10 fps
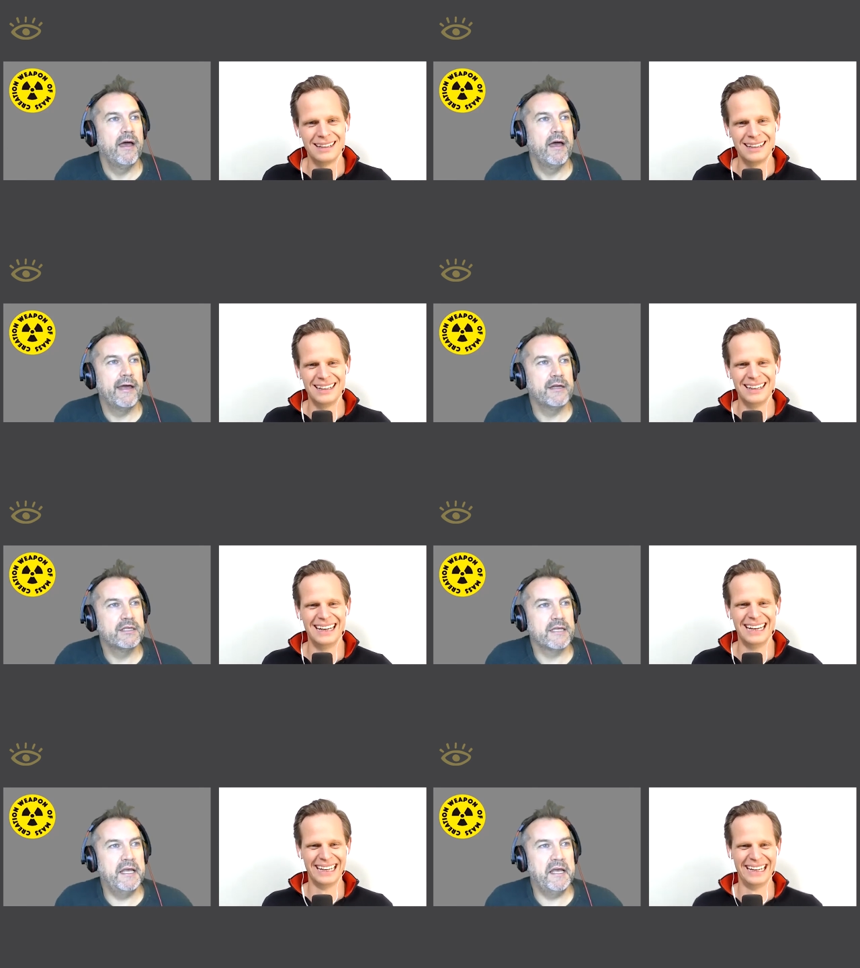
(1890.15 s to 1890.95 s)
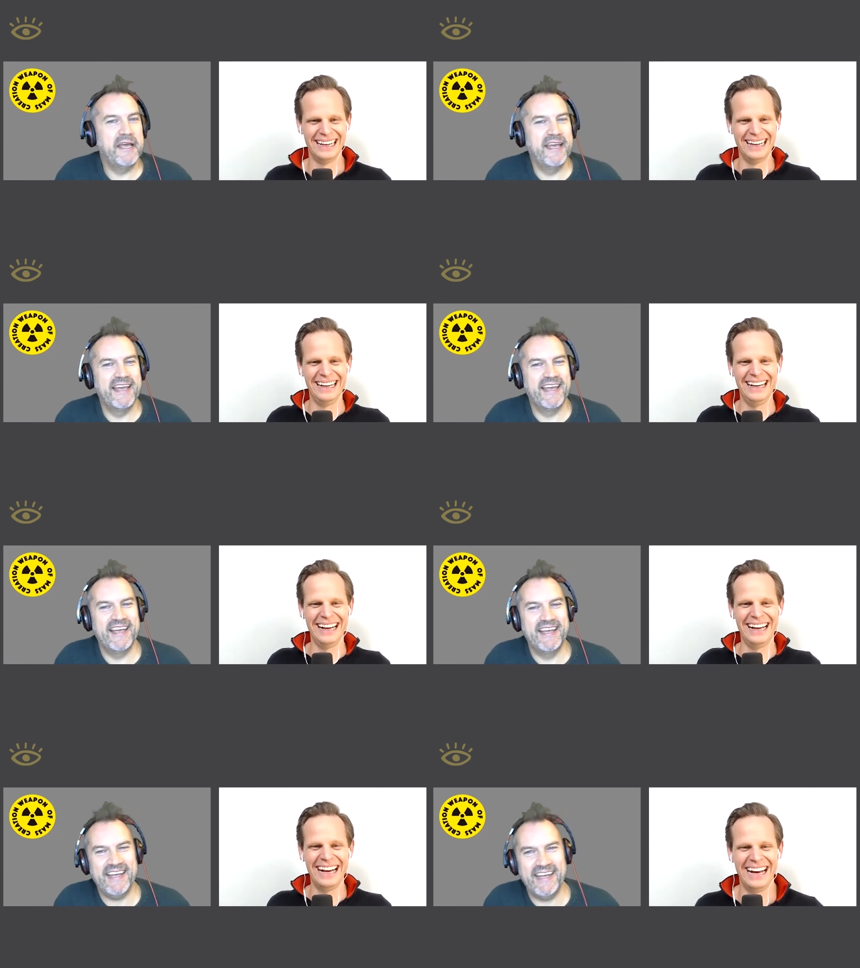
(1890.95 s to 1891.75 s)
Speaker 1: And, uh,
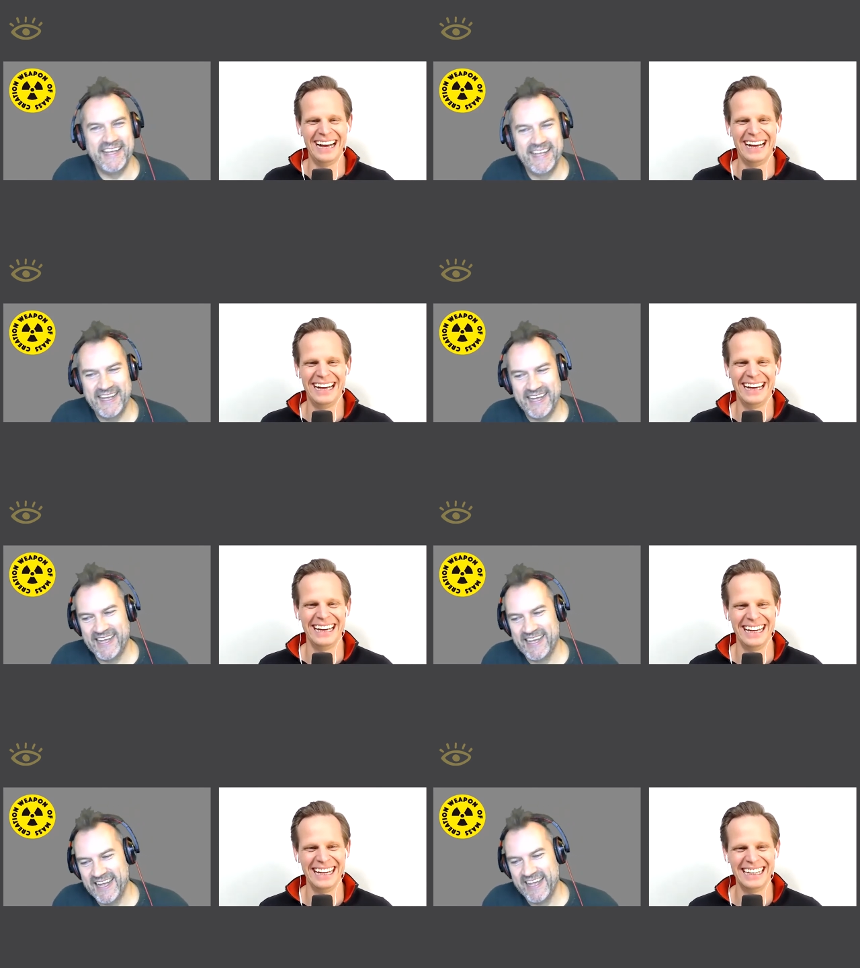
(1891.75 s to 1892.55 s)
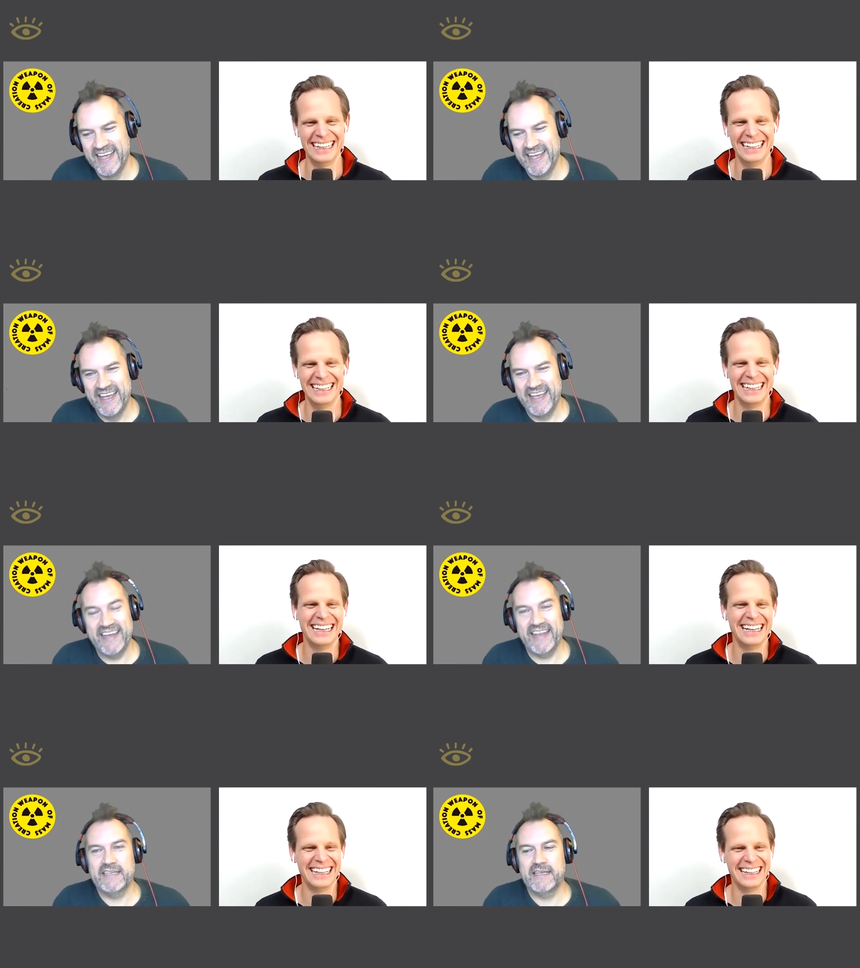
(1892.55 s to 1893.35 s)
it,
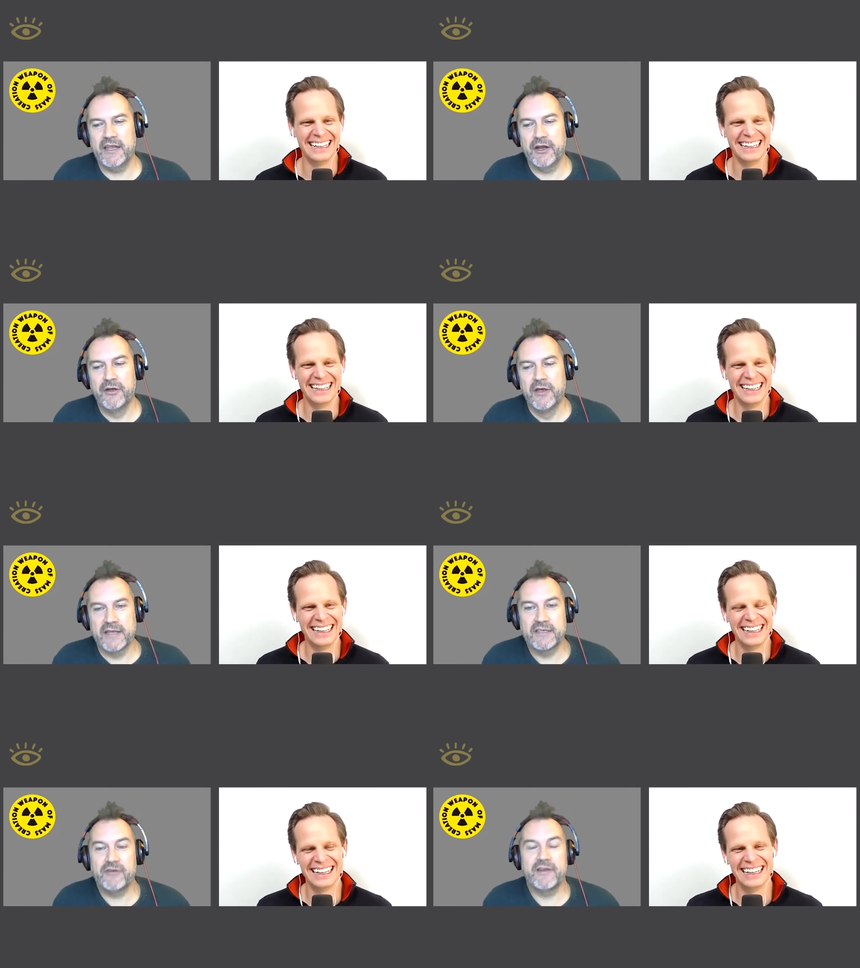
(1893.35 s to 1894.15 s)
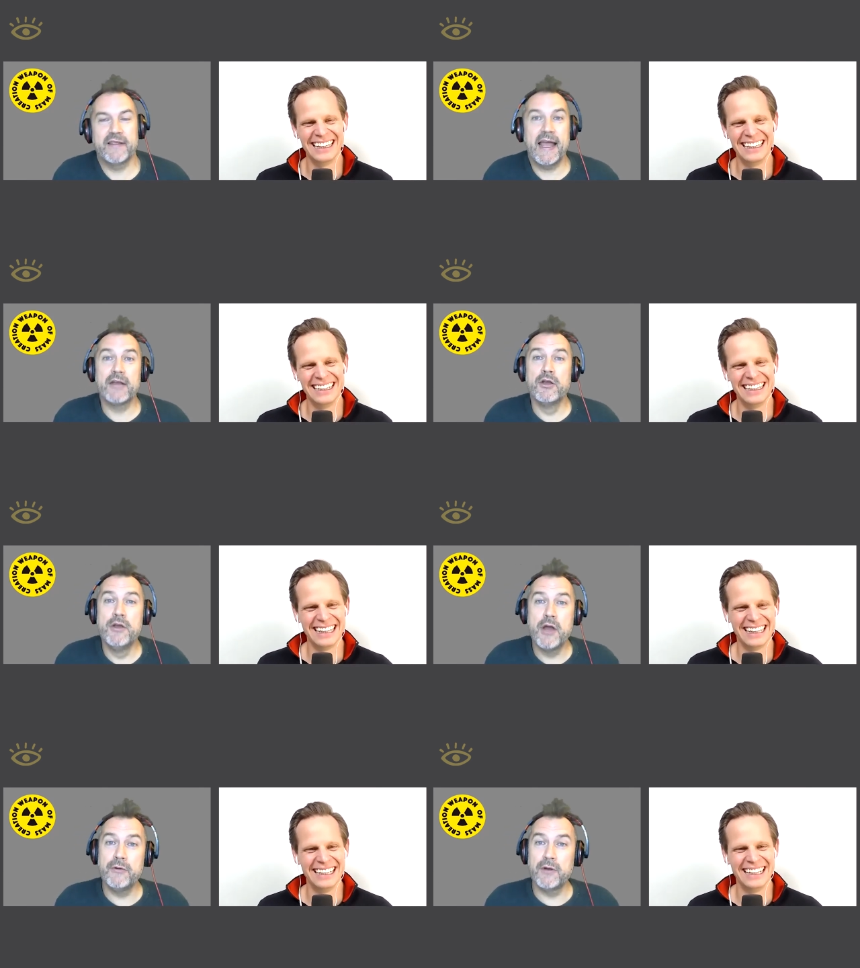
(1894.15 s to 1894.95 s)
it, you know, considering that I had
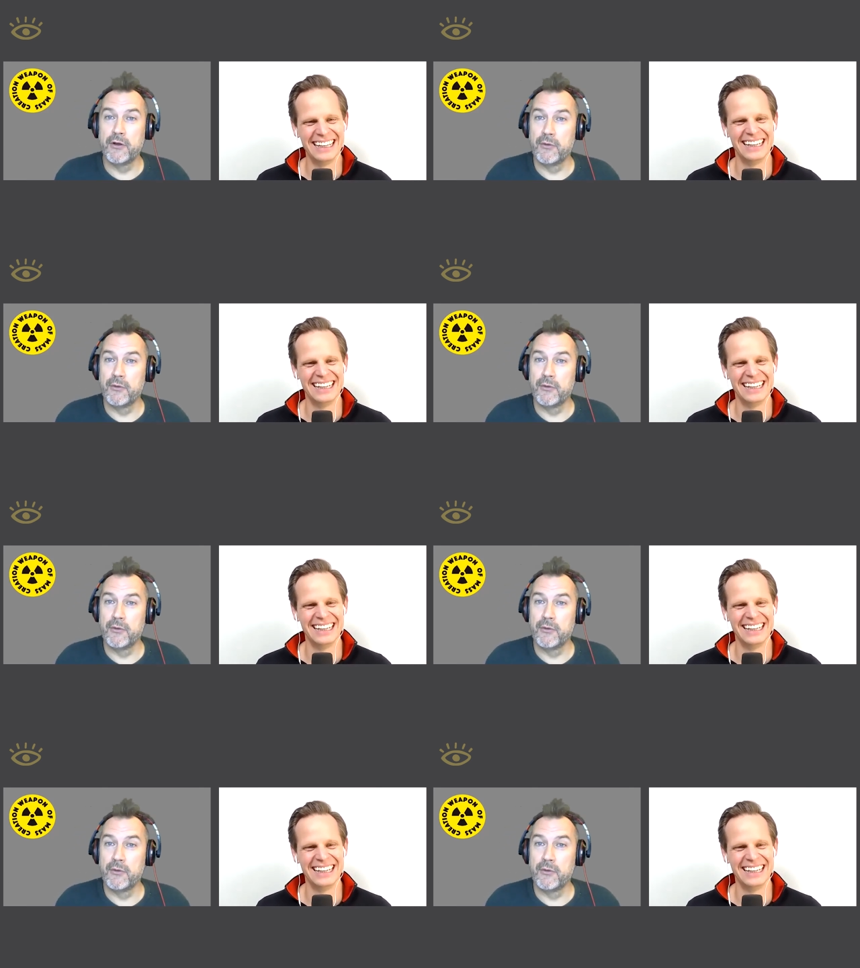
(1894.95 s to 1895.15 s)
no clue